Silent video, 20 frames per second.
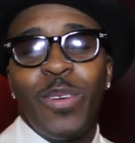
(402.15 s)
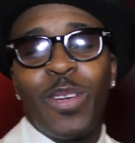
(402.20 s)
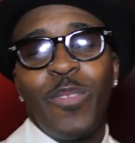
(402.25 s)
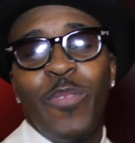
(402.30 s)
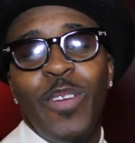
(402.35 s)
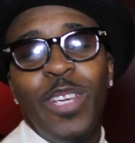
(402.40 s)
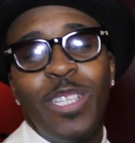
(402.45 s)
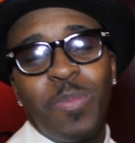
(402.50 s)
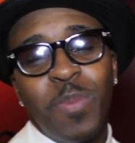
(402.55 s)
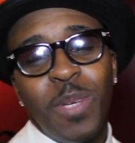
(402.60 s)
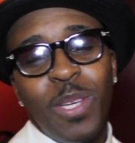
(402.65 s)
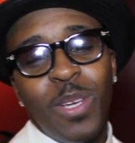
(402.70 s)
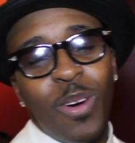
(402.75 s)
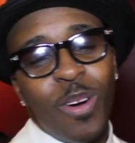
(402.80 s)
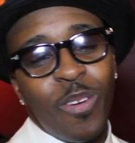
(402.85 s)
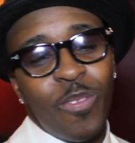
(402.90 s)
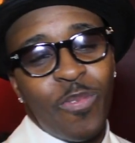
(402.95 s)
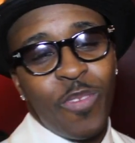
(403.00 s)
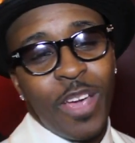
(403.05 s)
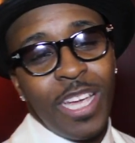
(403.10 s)
can reach me
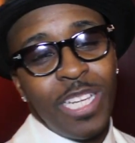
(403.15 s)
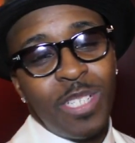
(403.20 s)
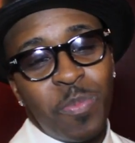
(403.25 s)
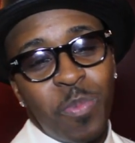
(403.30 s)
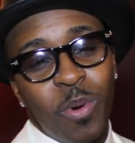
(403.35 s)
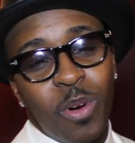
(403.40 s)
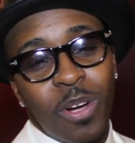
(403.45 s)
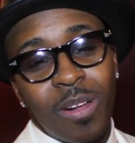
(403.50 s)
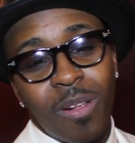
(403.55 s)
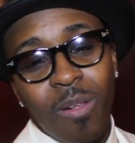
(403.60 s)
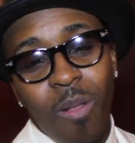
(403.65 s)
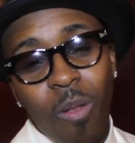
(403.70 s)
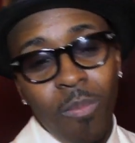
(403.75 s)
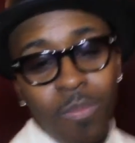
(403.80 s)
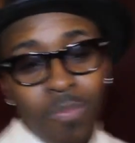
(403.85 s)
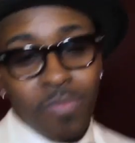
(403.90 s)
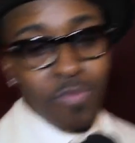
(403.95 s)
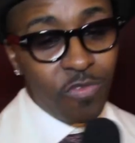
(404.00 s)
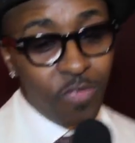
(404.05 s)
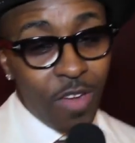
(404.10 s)
on Facebook
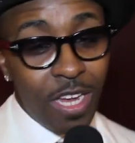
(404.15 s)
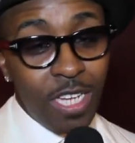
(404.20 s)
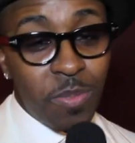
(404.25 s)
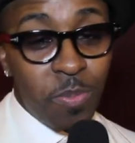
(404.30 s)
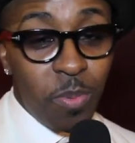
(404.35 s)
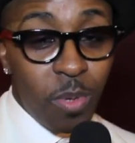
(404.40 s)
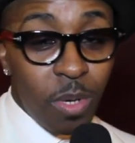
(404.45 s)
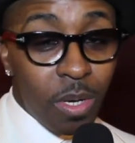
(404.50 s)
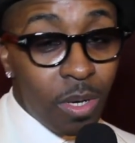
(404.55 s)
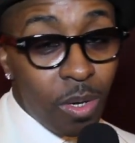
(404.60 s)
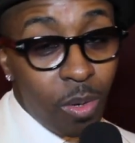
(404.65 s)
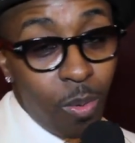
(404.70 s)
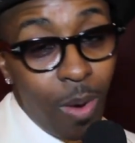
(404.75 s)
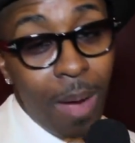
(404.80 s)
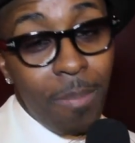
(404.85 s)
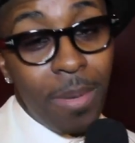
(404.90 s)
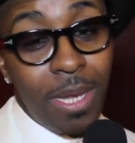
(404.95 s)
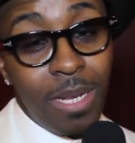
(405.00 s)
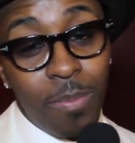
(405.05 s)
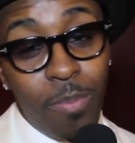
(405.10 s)

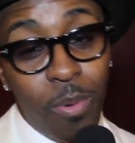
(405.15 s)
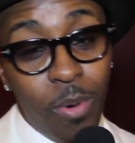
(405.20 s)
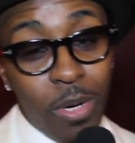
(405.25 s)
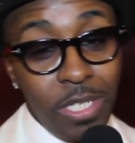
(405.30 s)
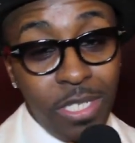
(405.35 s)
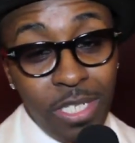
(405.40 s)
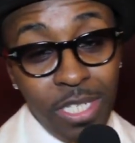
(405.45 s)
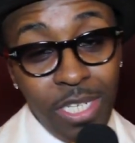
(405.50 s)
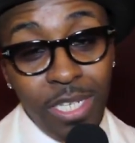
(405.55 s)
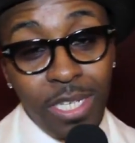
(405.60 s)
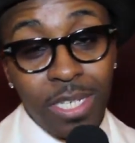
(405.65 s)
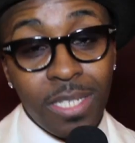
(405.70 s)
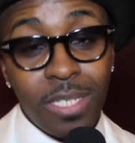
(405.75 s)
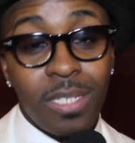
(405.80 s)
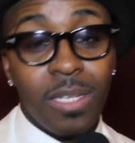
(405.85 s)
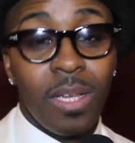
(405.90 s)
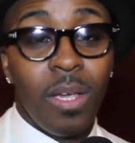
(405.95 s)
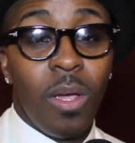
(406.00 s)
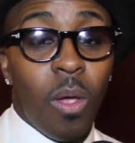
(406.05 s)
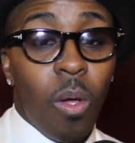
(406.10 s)
Kwame the Boy
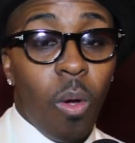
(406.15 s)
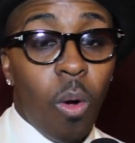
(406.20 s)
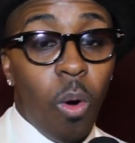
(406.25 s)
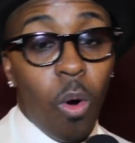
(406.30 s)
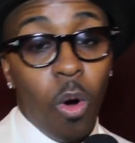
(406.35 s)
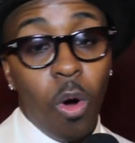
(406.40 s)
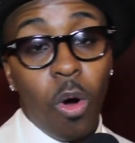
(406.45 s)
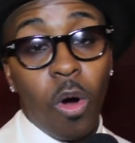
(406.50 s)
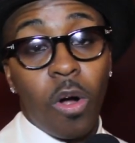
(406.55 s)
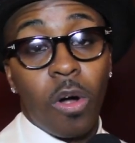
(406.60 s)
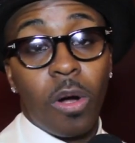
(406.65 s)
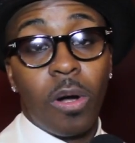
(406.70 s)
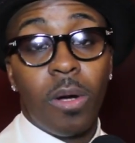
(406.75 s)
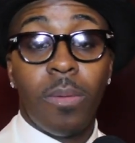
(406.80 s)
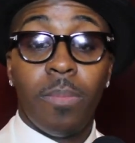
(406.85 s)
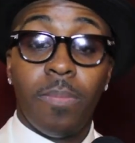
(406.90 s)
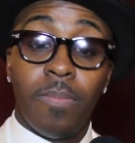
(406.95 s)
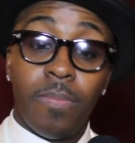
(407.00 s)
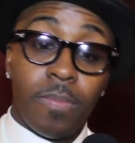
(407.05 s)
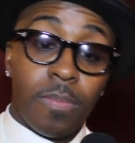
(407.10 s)
Genius, or
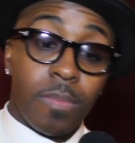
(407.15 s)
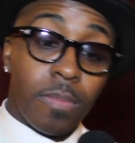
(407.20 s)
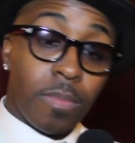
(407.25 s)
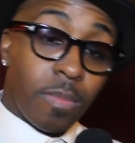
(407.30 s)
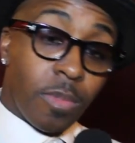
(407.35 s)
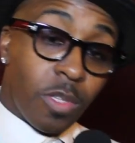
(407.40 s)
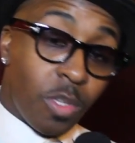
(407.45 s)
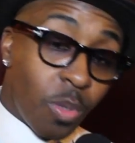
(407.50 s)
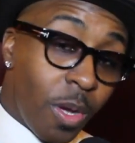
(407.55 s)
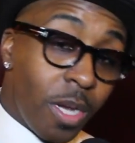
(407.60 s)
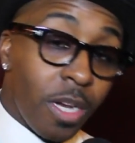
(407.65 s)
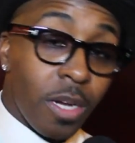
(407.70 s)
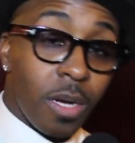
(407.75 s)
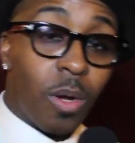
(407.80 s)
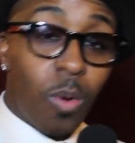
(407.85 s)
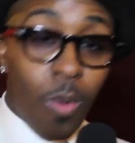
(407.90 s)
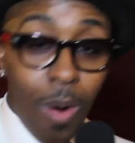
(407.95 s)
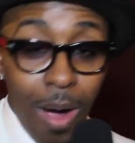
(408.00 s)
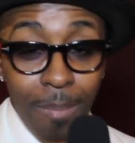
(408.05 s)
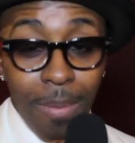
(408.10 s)
Twitter,
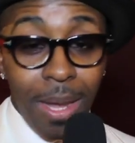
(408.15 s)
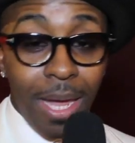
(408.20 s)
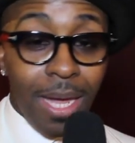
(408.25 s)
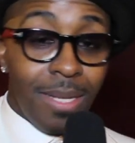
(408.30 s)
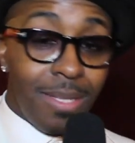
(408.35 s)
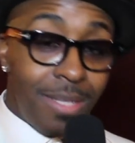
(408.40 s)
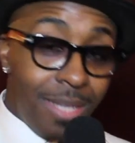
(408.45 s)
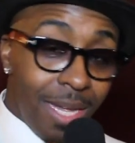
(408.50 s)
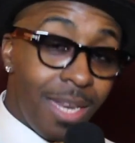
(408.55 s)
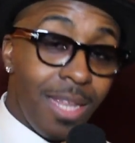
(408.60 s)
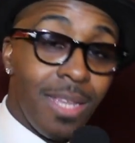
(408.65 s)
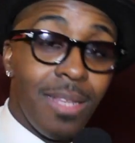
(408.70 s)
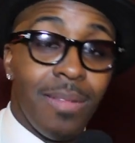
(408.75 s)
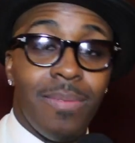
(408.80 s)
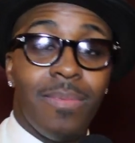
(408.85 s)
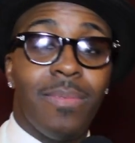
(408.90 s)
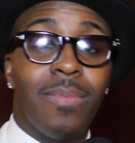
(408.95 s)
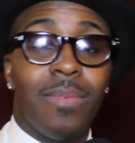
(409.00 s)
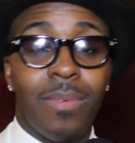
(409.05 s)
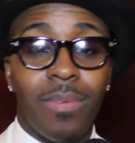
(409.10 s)
Kwame Did It
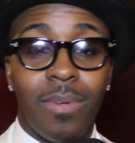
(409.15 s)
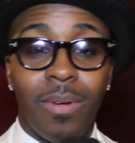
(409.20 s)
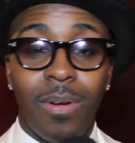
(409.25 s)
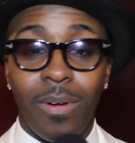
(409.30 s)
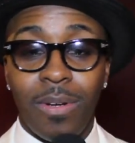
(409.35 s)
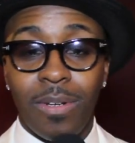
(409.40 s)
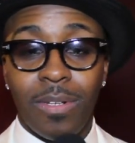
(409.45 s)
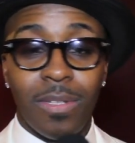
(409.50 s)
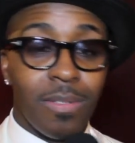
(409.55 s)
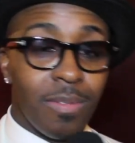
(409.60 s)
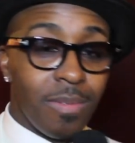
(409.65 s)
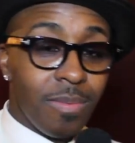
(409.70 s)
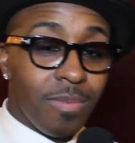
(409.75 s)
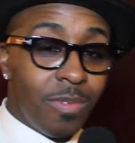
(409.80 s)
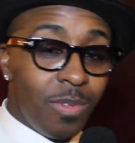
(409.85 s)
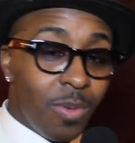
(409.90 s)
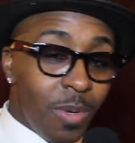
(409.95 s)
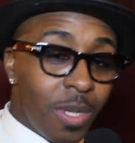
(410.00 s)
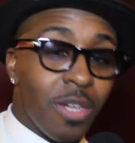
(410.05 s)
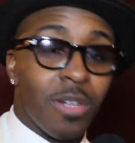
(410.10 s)
on
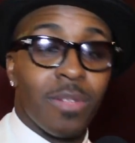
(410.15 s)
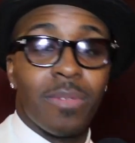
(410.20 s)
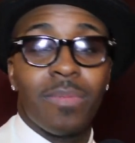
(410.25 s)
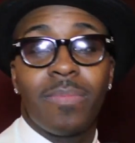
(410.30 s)
Twitter.